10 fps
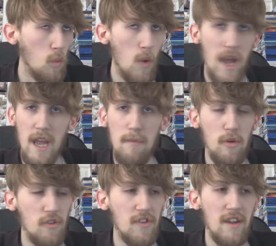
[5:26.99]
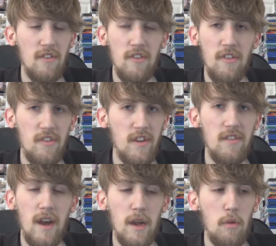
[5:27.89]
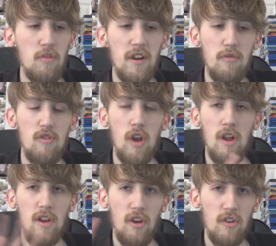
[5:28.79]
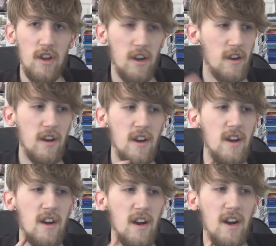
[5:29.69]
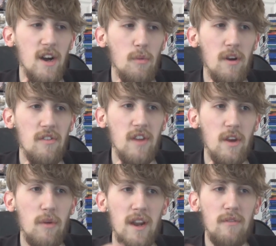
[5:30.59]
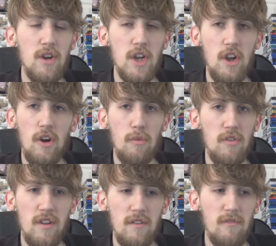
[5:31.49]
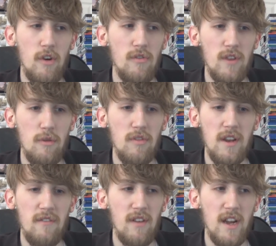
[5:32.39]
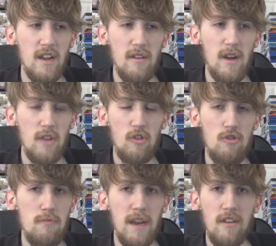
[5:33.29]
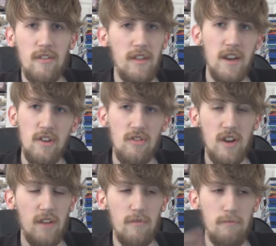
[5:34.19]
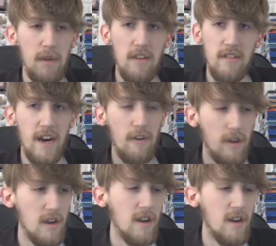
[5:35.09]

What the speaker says: way more scenes, and the scenes that he were in were a lot longer. Whereas here, whenever Jan was involved, he was in it for like 2 minutes and then he just kind of peaced out.